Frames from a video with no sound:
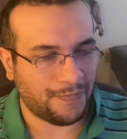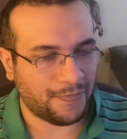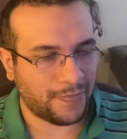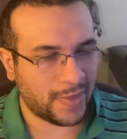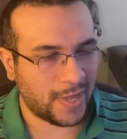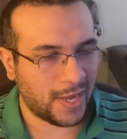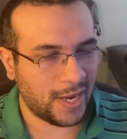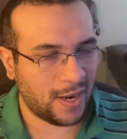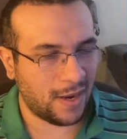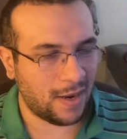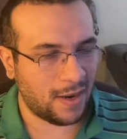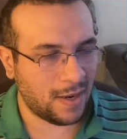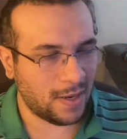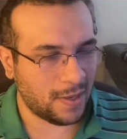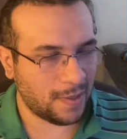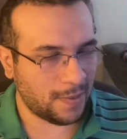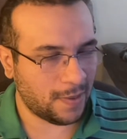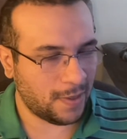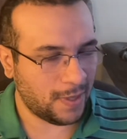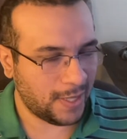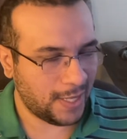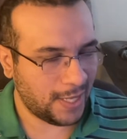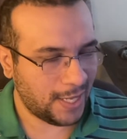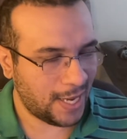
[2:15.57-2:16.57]

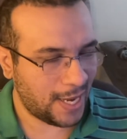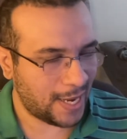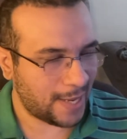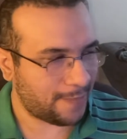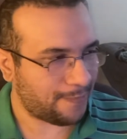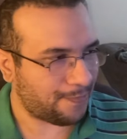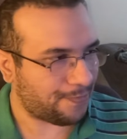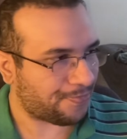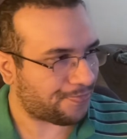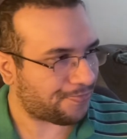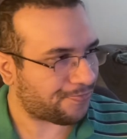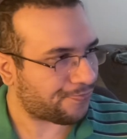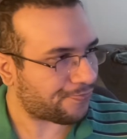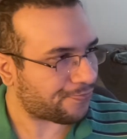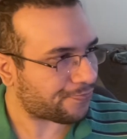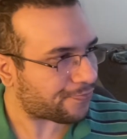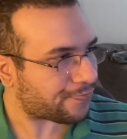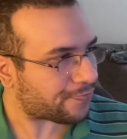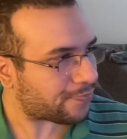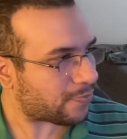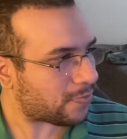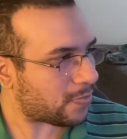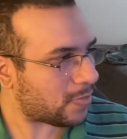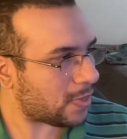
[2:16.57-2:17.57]
So yeah,
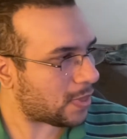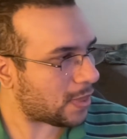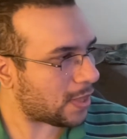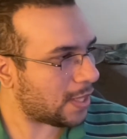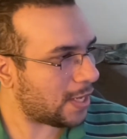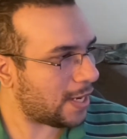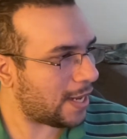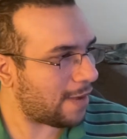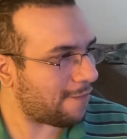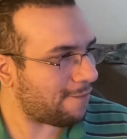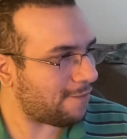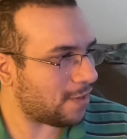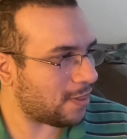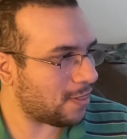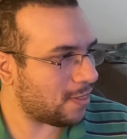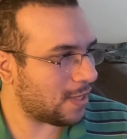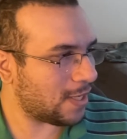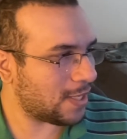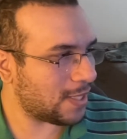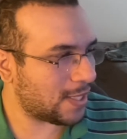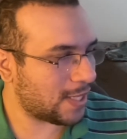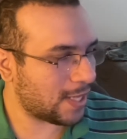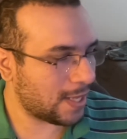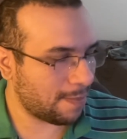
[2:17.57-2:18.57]

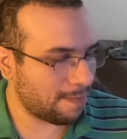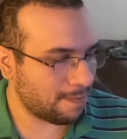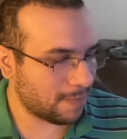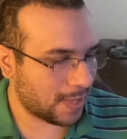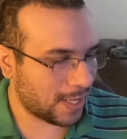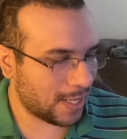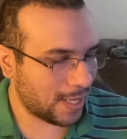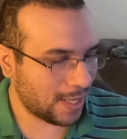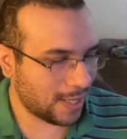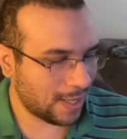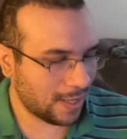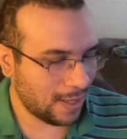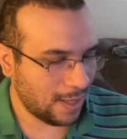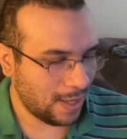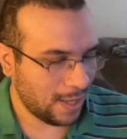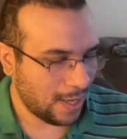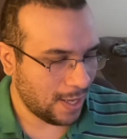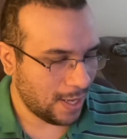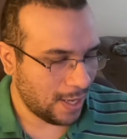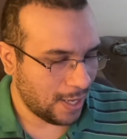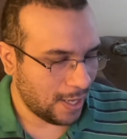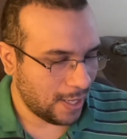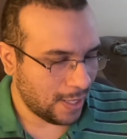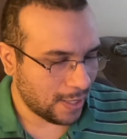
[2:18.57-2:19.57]
definitely something
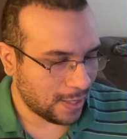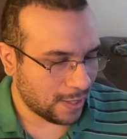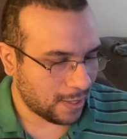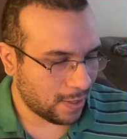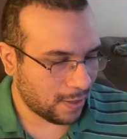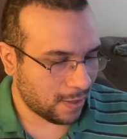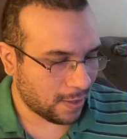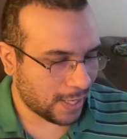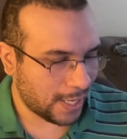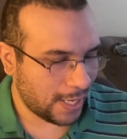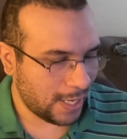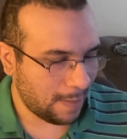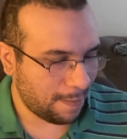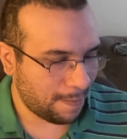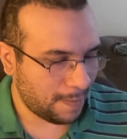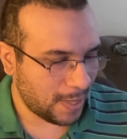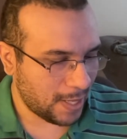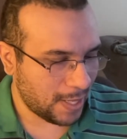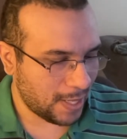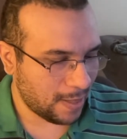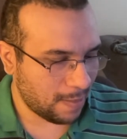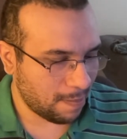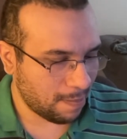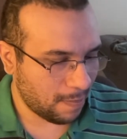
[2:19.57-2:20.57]
to keep
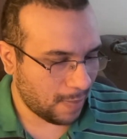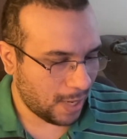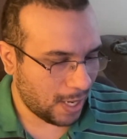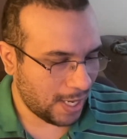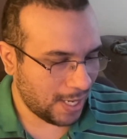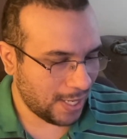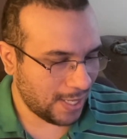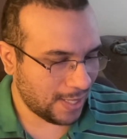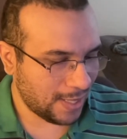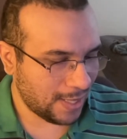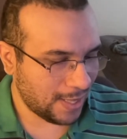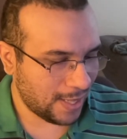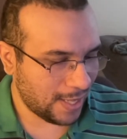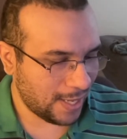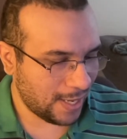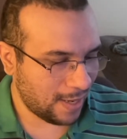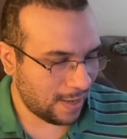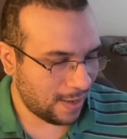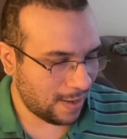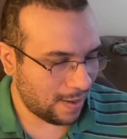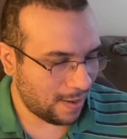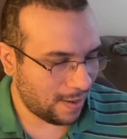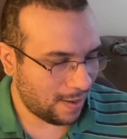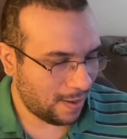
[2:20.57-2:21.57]
in mind
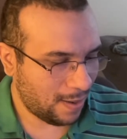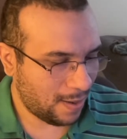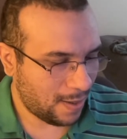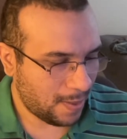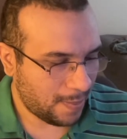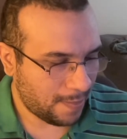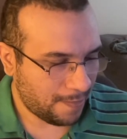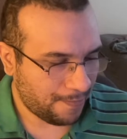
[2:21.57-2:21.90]
there.